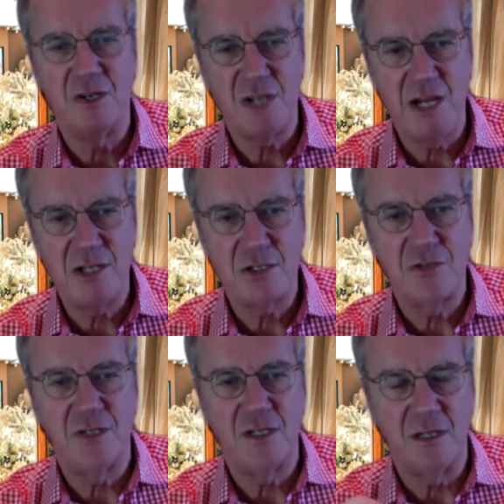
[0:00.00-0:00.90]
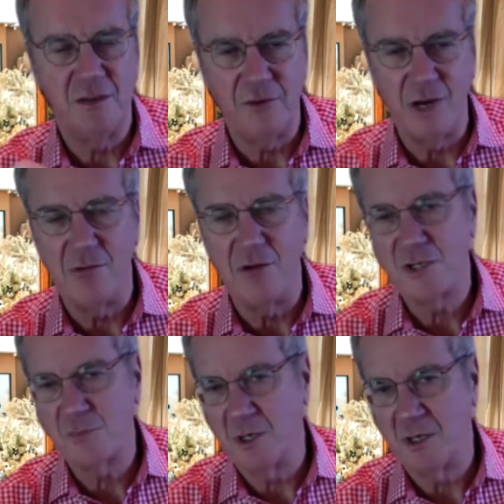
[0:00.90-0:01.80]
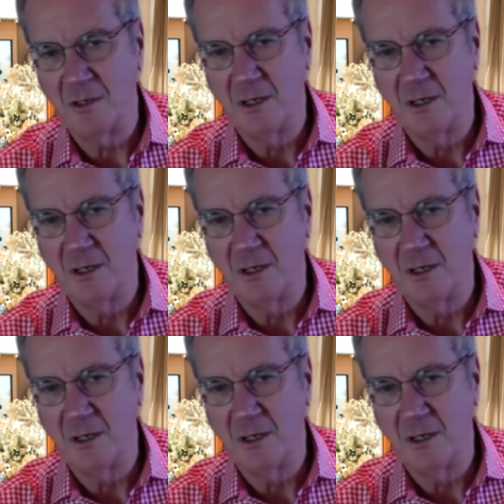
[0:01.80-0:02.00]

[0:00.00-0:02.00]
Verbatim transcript: Chancellorsville, and Fredericksburg.